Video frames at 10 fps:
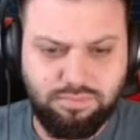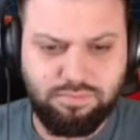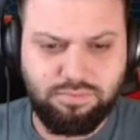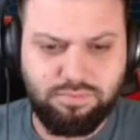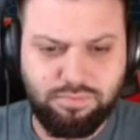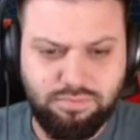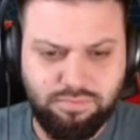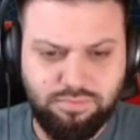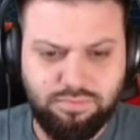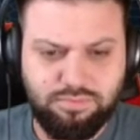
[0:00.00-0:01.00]

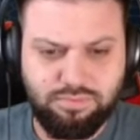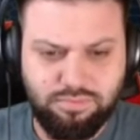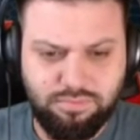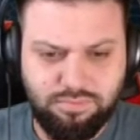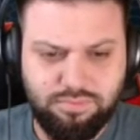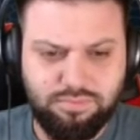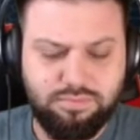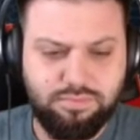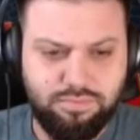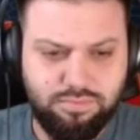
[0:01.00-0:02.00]

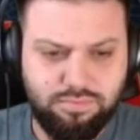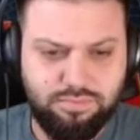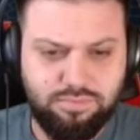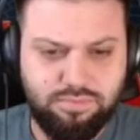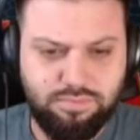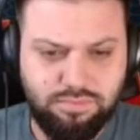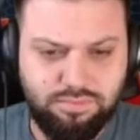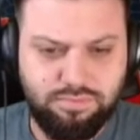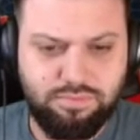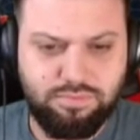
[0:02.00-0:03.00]

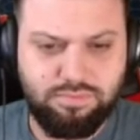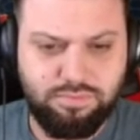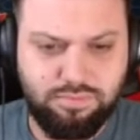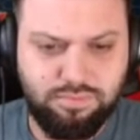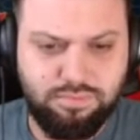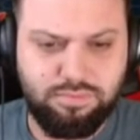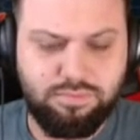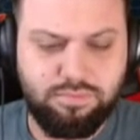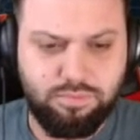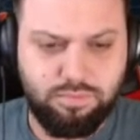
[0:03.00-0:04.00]

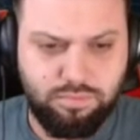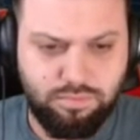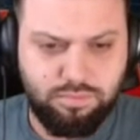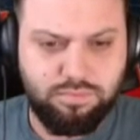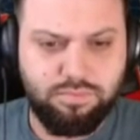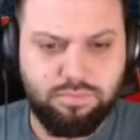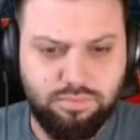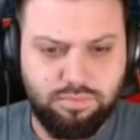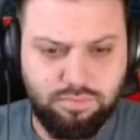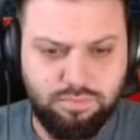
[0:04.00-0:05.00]

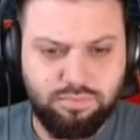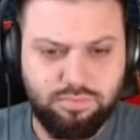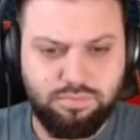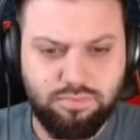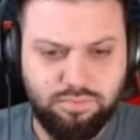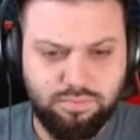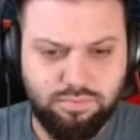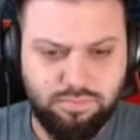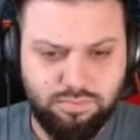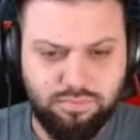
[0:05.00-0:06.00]

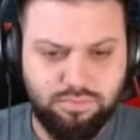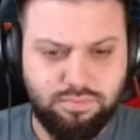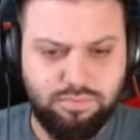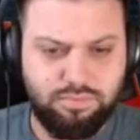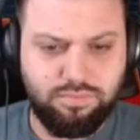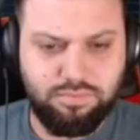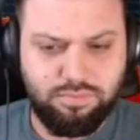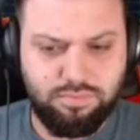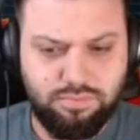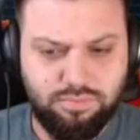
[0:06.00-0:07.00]

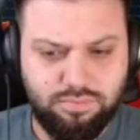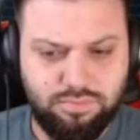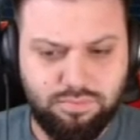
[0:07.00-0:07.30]
(silent)